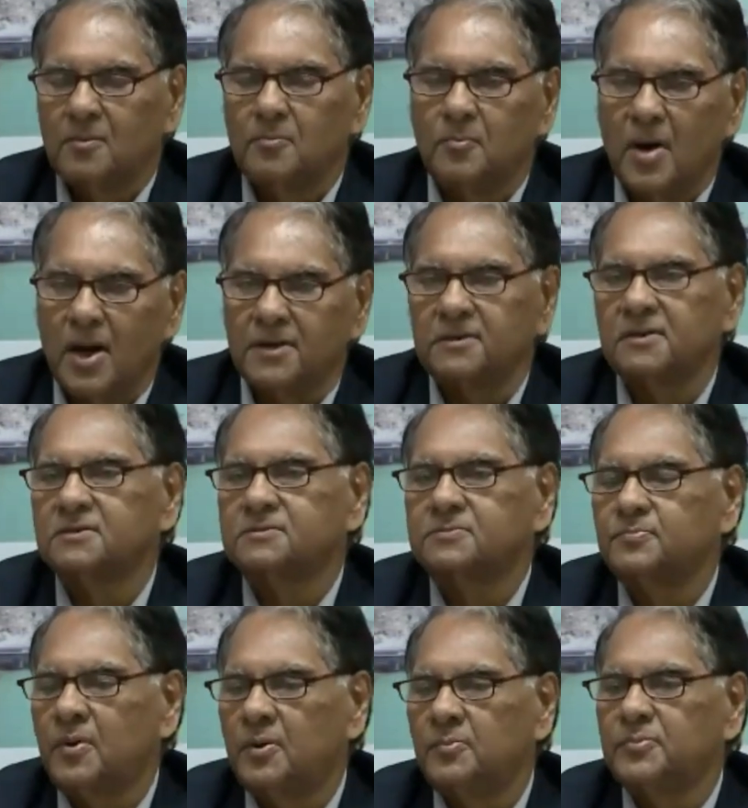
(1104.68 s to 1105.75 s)
minus
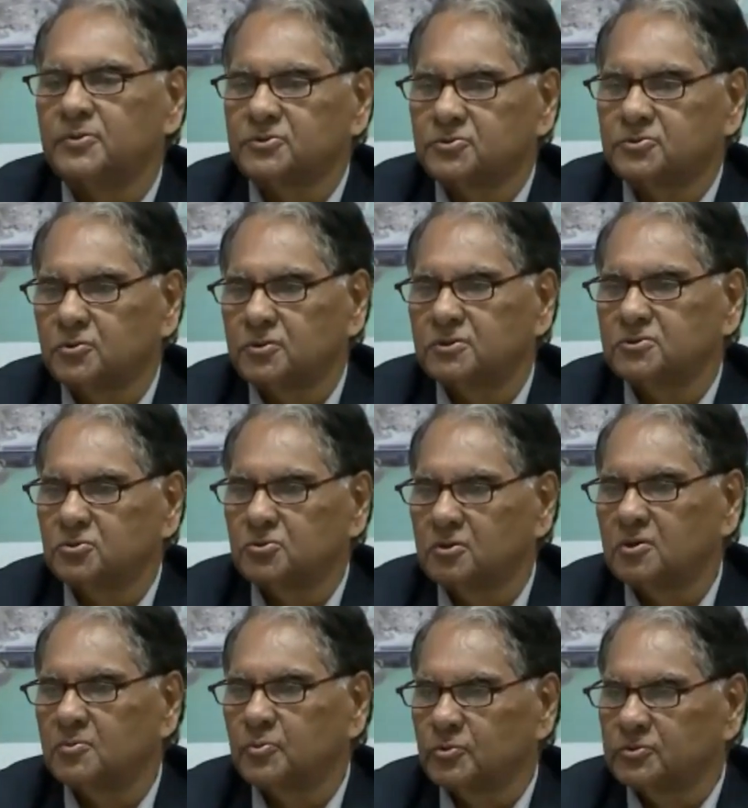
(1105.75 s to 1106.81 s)
pump storage
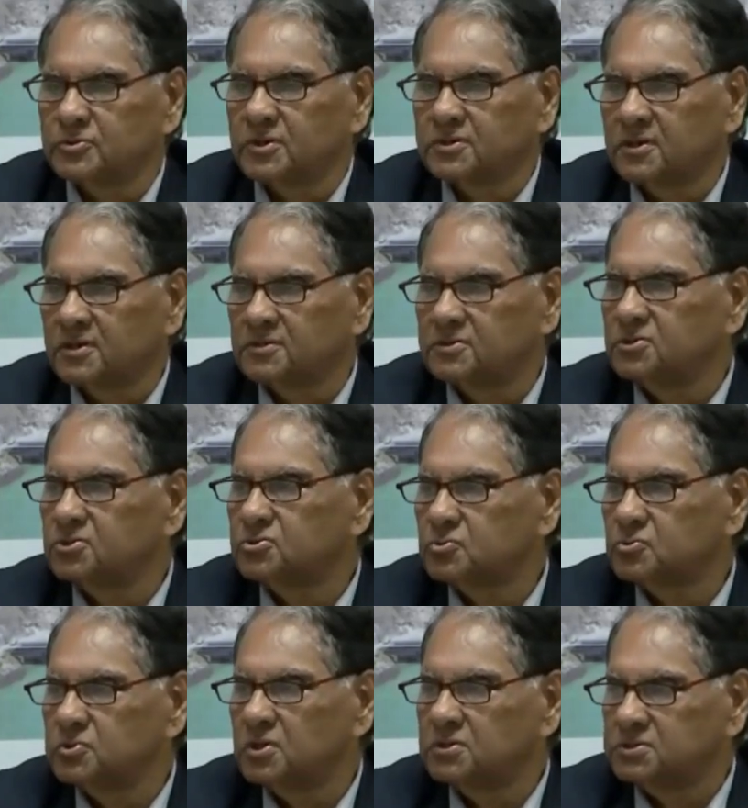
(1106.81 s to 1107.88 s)
solar project has
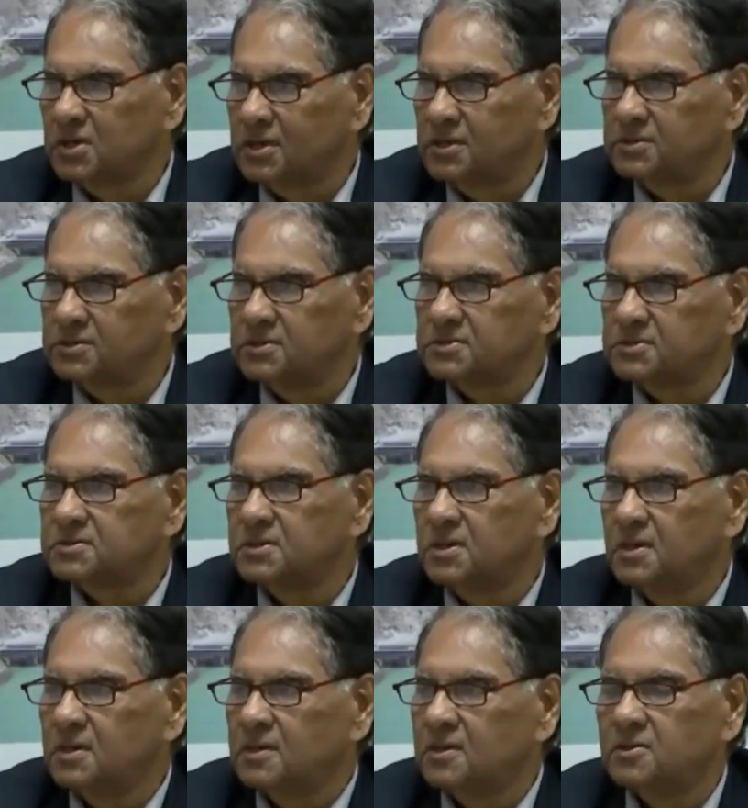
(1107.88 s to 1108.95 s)
issues and challenges.
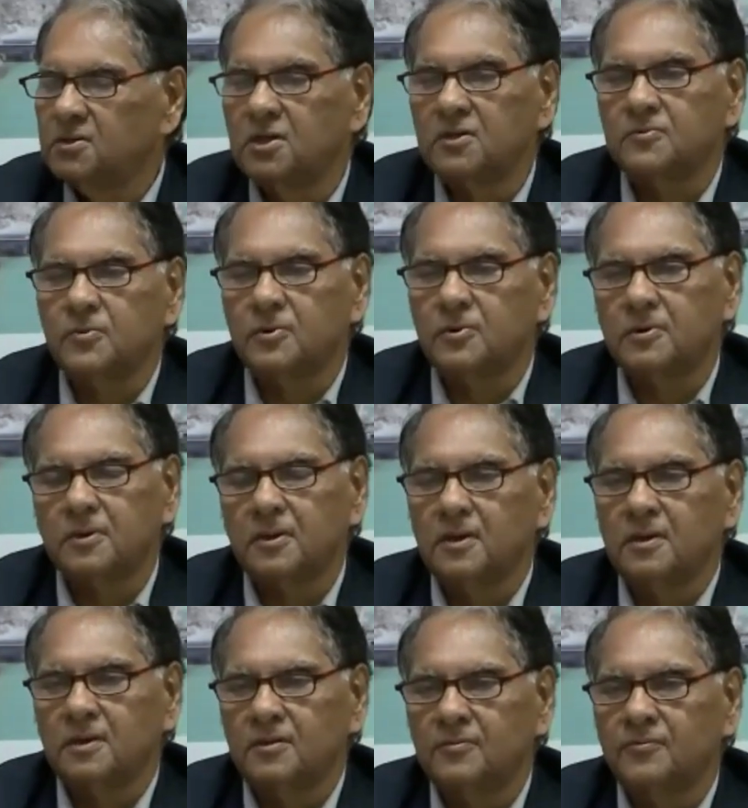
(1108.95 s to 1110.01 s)
And therefore,
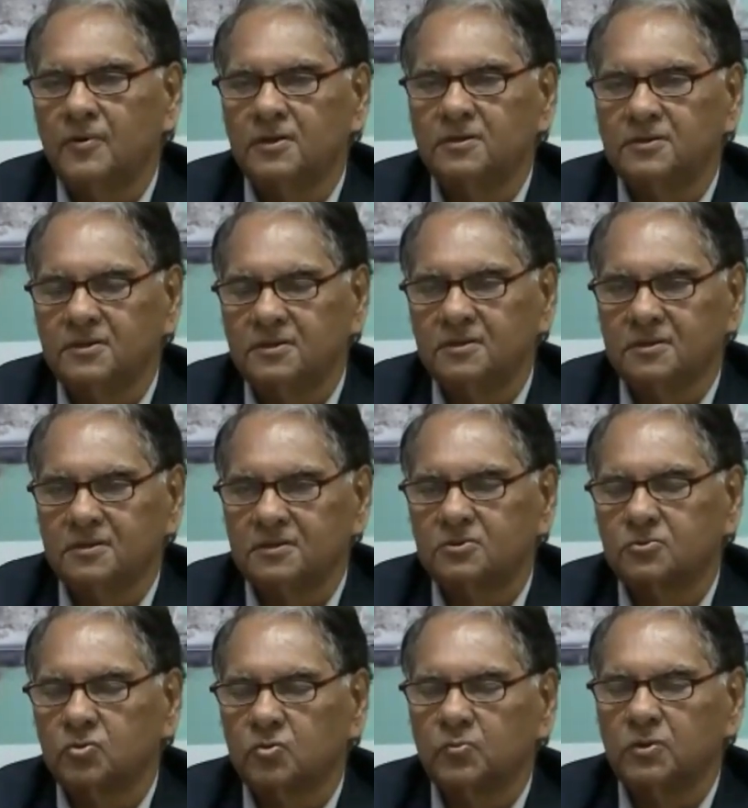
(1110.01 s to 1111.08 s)
if anything, this
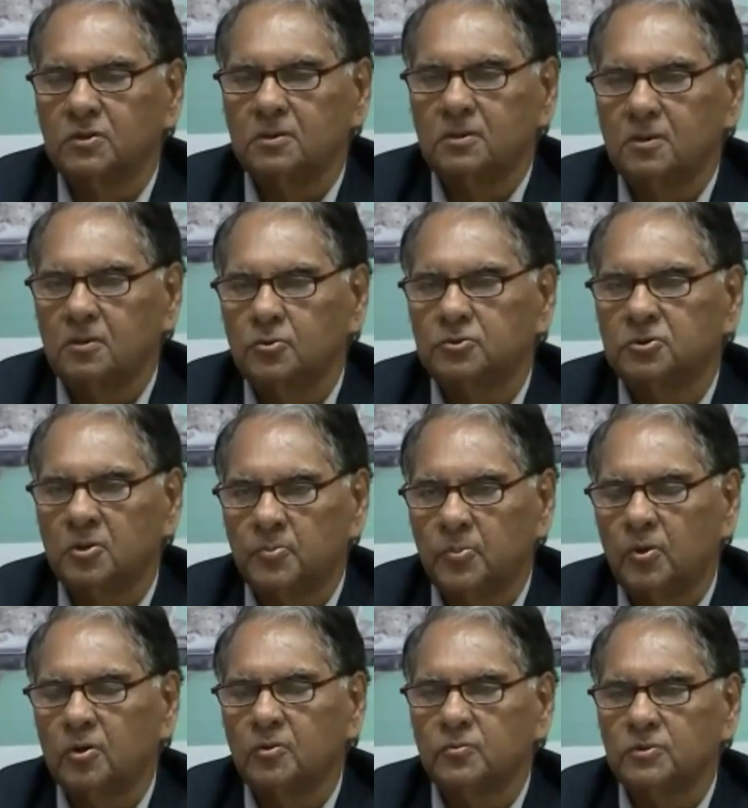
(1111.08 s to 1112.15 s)
should be looked
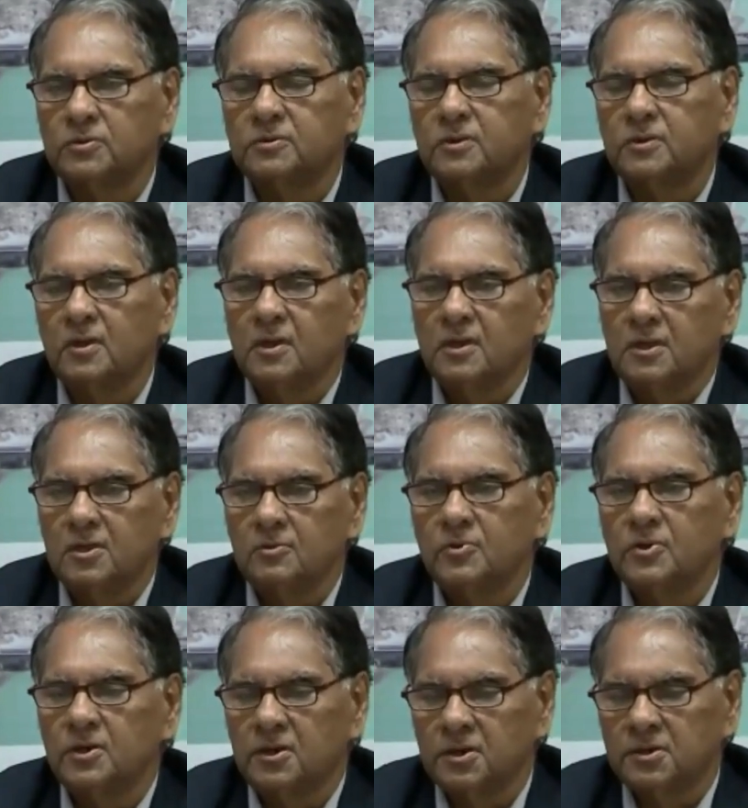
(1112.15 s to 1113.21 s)
upon with
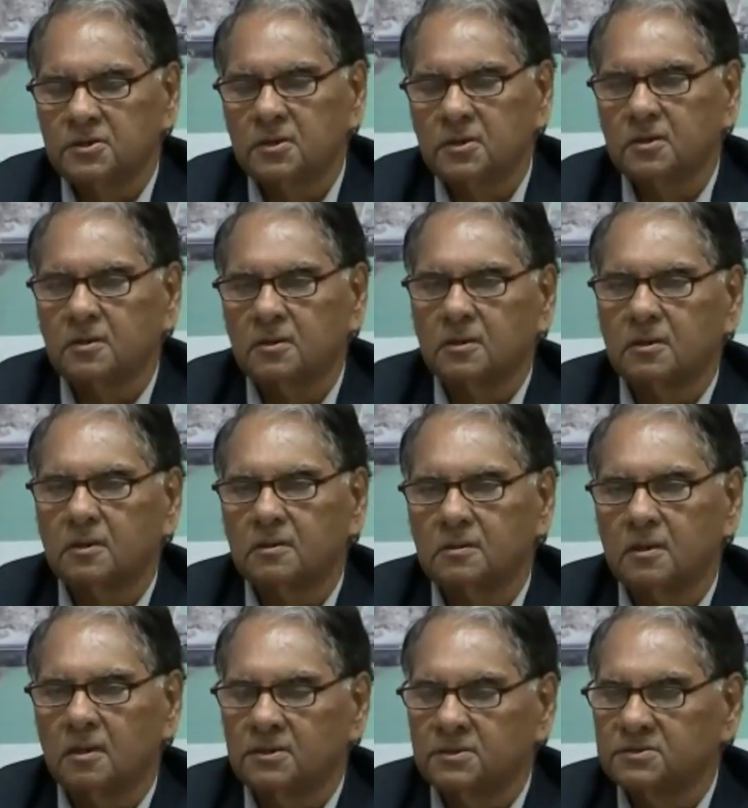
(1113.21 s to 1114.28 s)
even greater
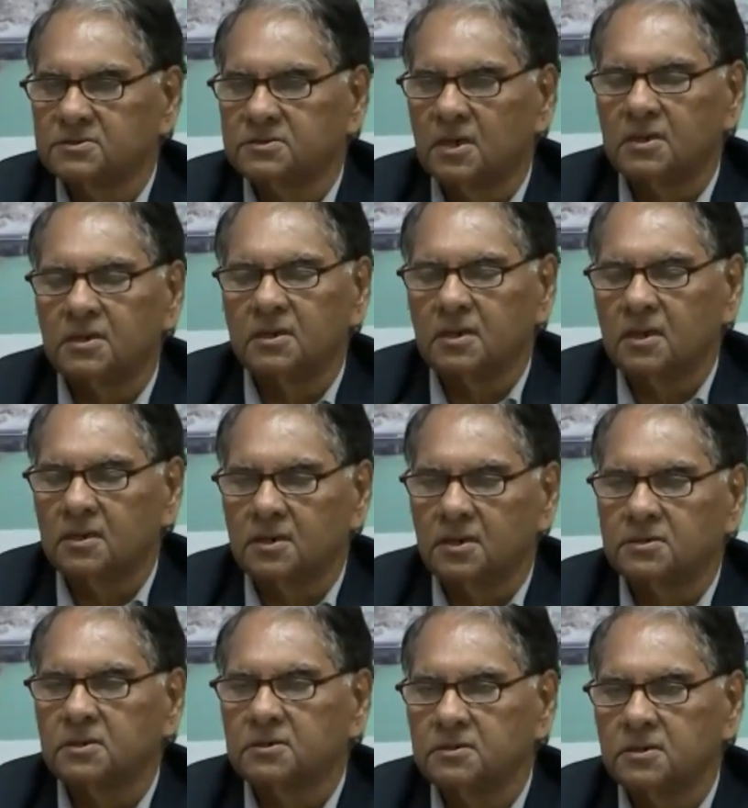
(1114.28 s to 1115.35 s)
understanding and
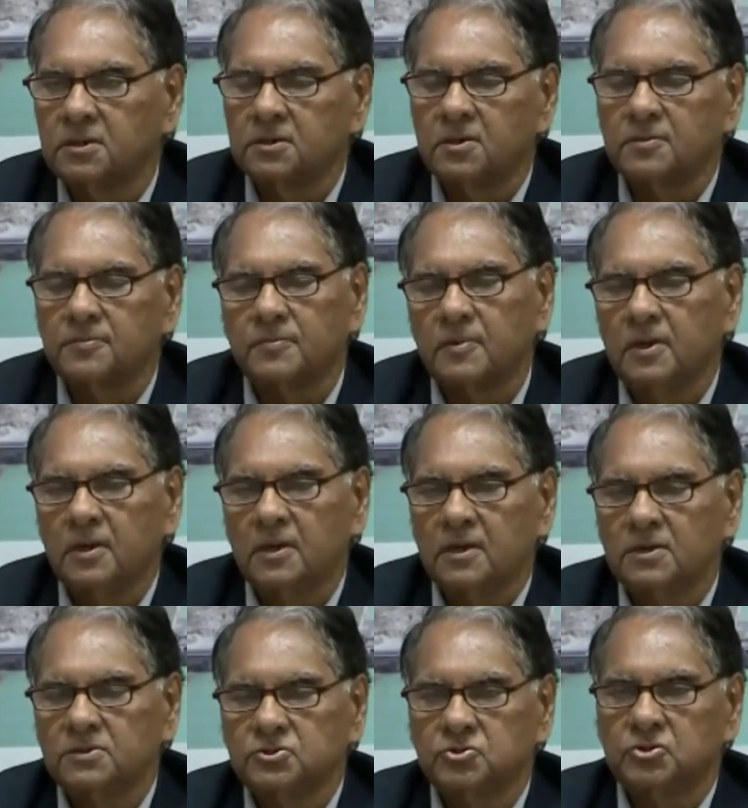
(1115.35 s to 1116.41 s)
greater degree of
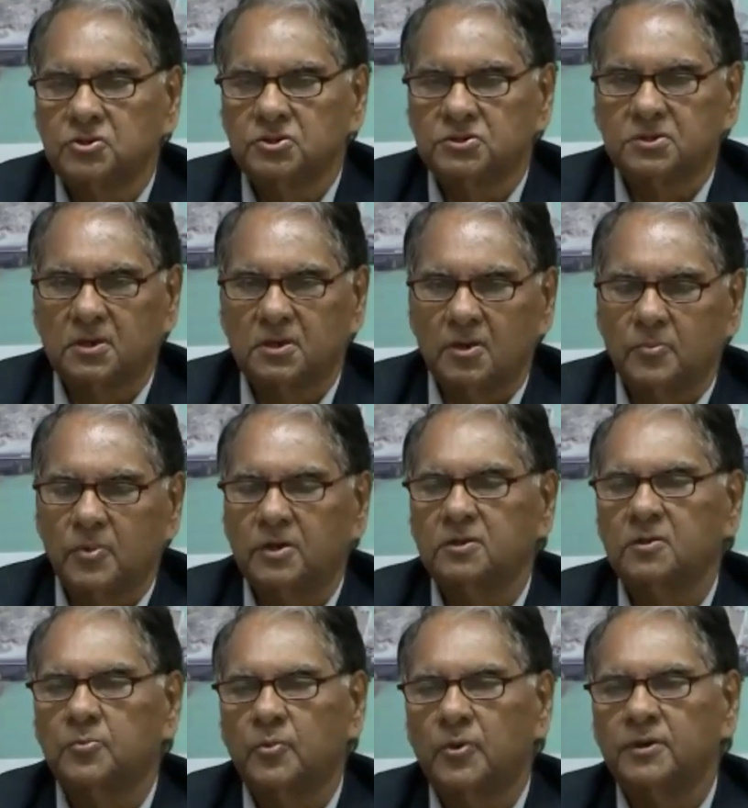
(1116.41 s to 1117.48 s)
consideration. I
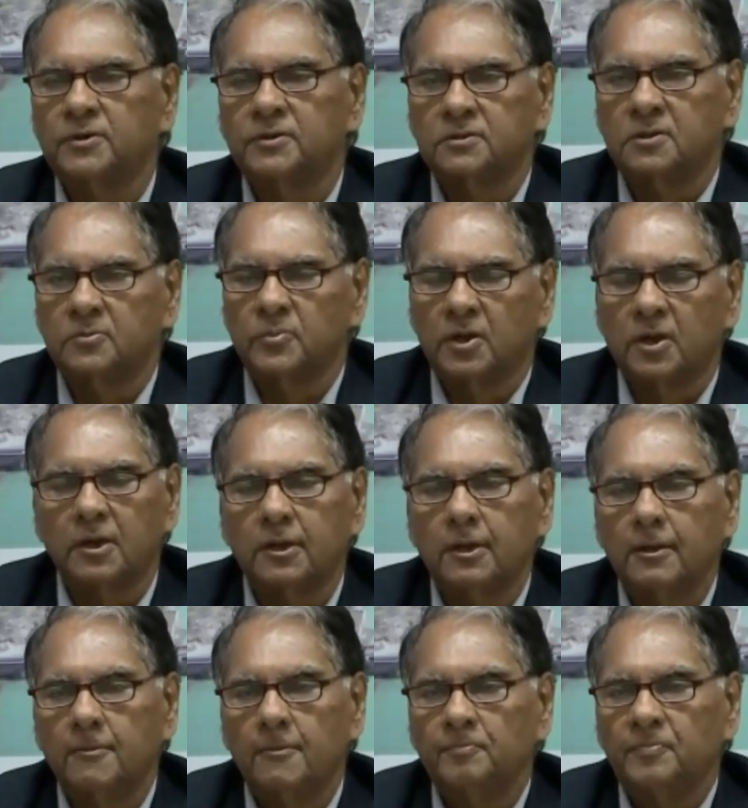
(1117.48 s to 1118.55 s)
made the point in the beginning